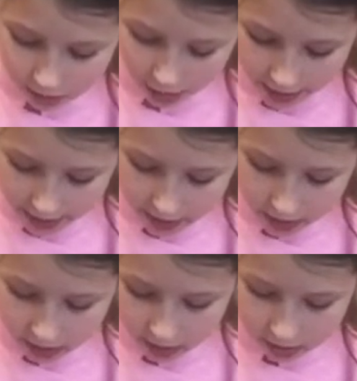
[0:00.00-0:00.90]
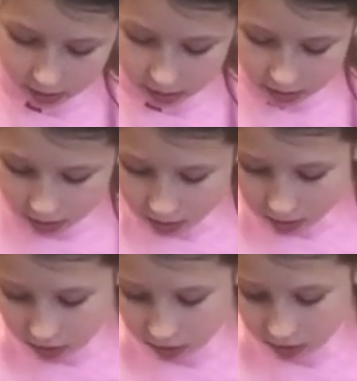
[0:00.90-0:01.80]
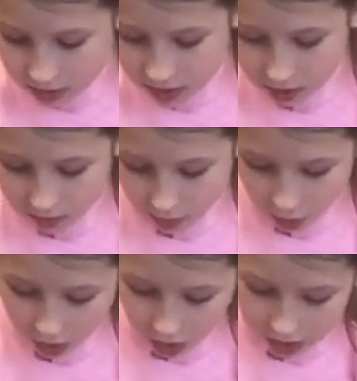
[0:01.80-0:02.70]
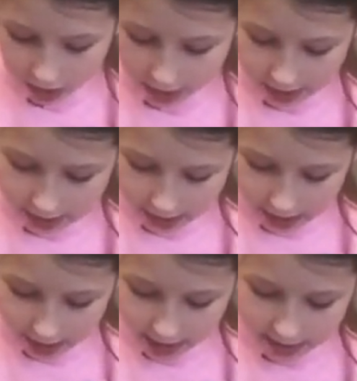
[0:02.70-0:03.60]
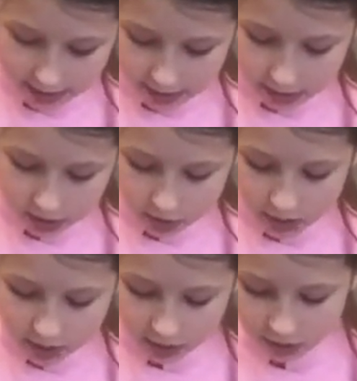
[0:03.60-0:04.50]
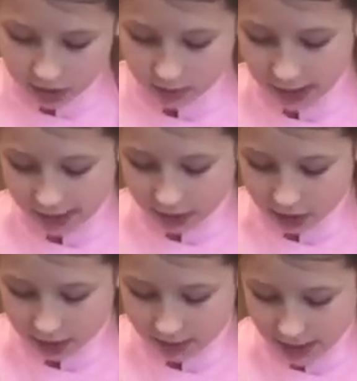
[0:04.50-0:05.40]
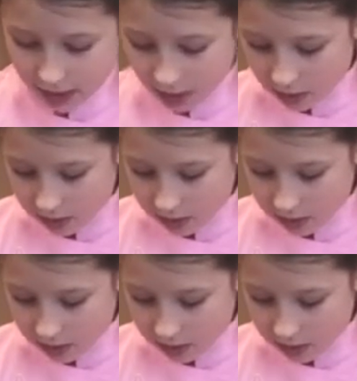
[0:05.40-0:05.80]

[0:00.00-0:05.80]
like, you can do more or less. And you can use the regular tomato.